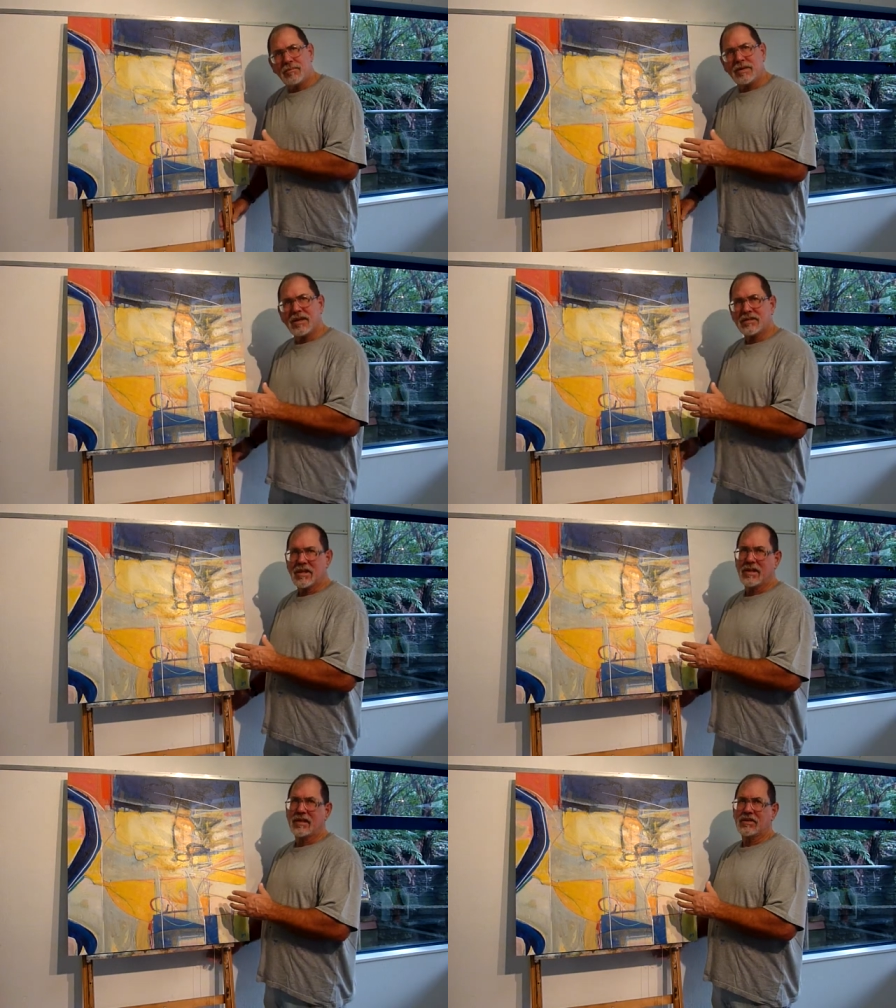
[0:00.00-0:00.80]
because
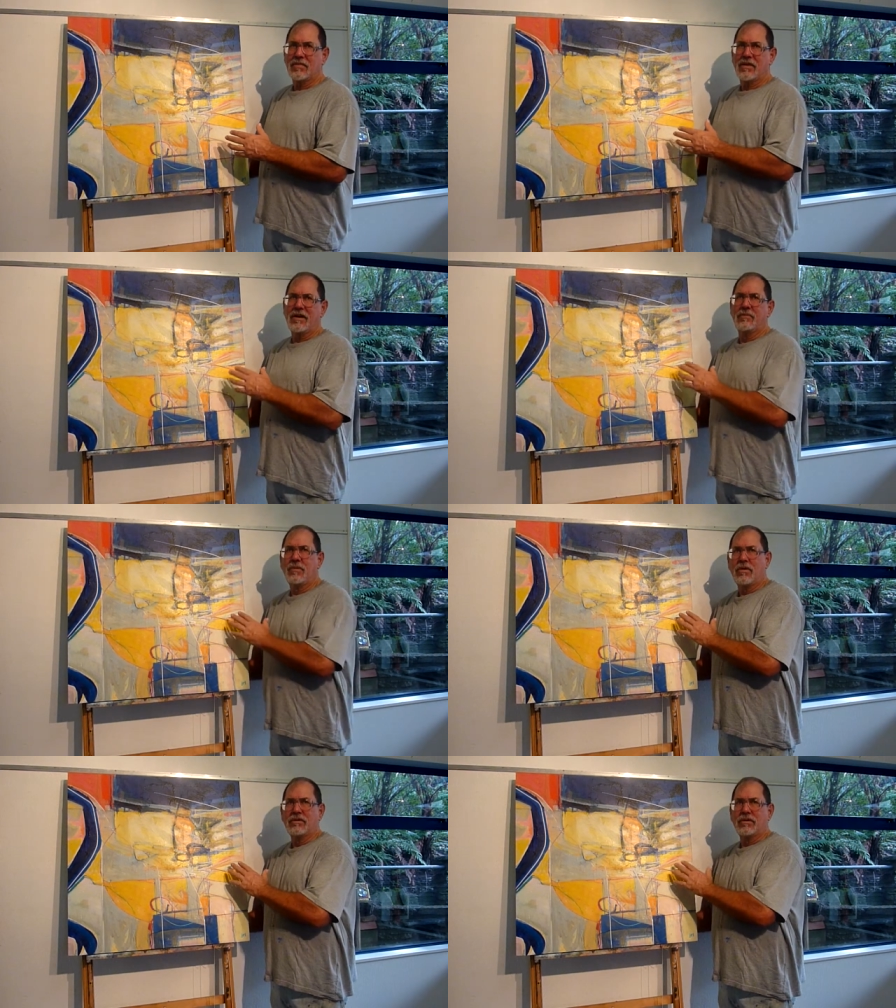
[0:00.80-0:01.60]
I think it's very
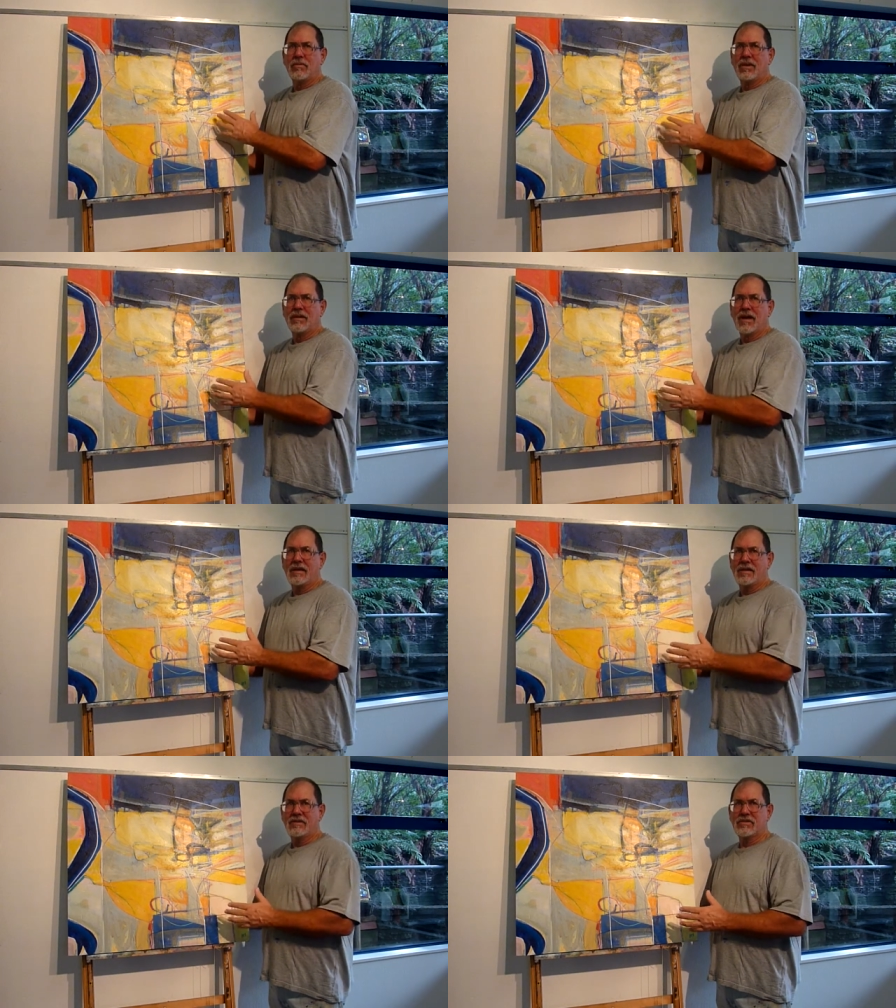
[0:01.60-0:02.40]
important the way
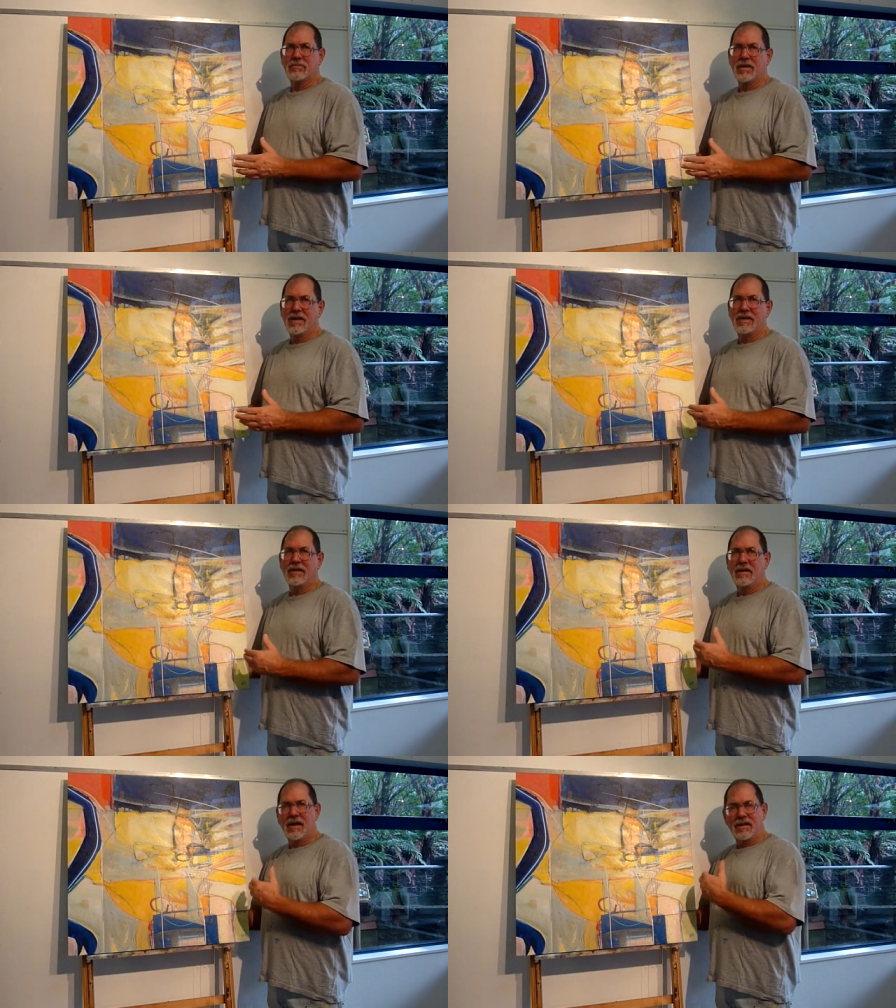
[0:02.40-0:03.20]
light hits a
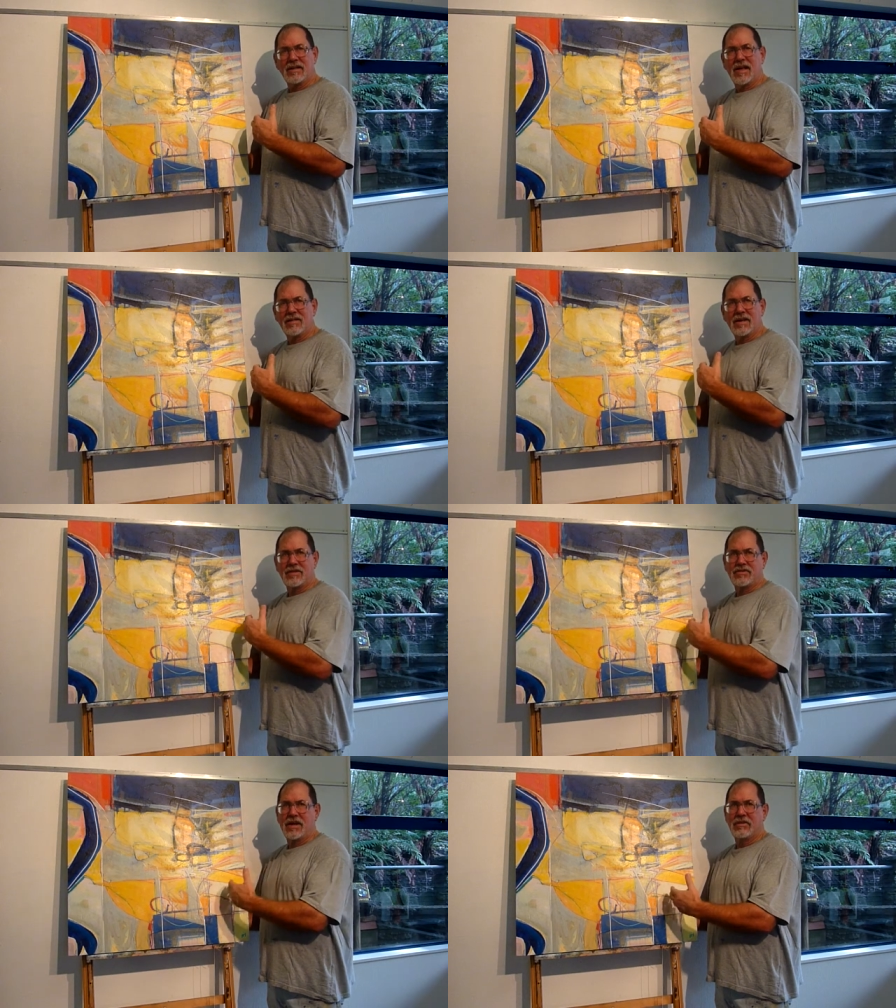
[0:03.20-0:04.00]
painting and how
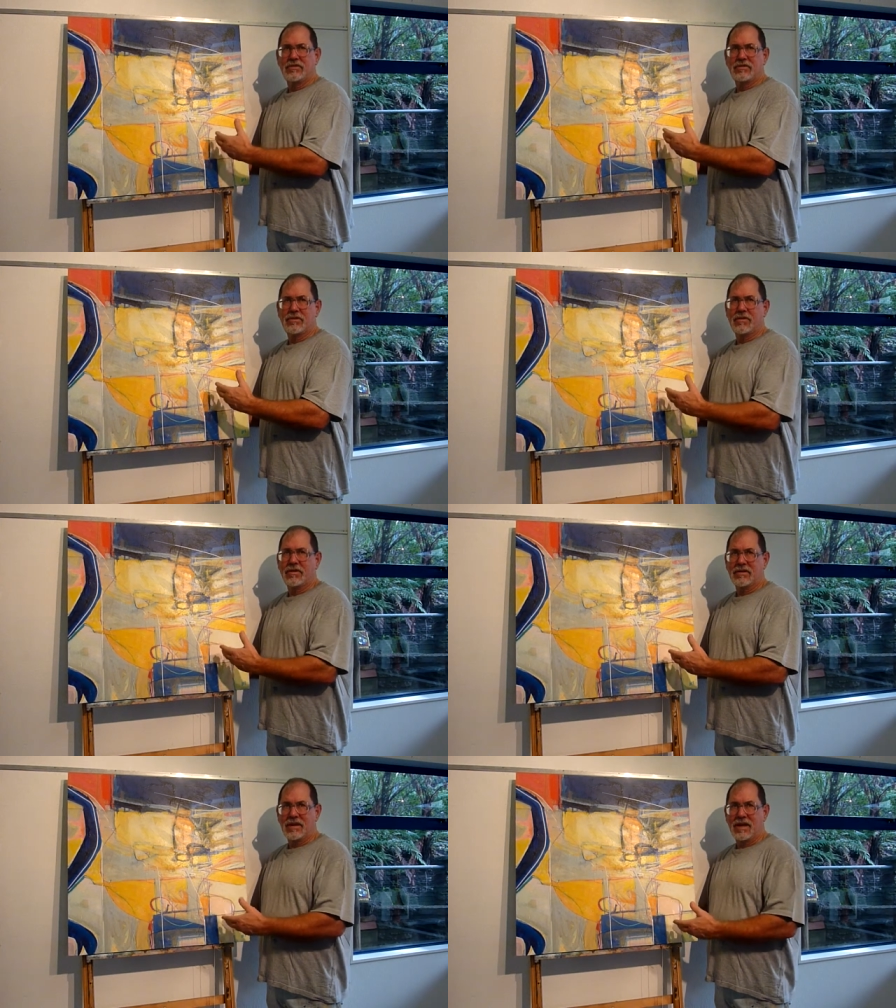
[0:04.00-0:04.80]
that changes
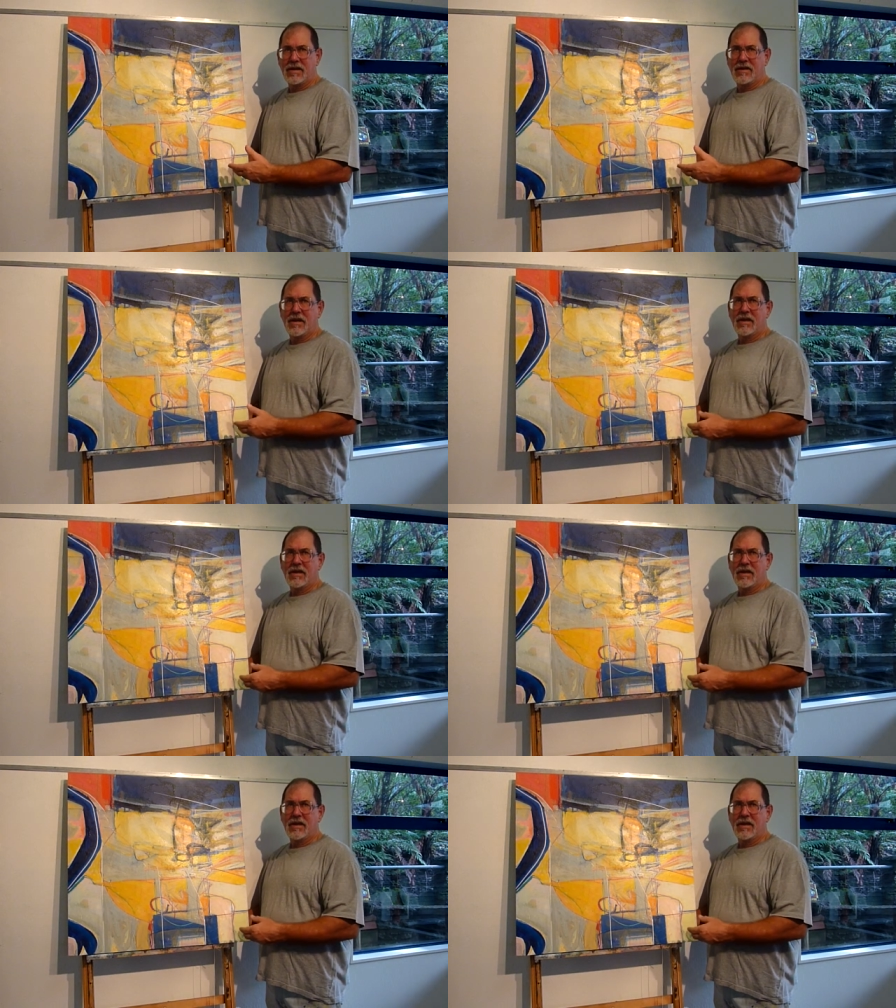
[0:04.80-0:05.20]
during the day.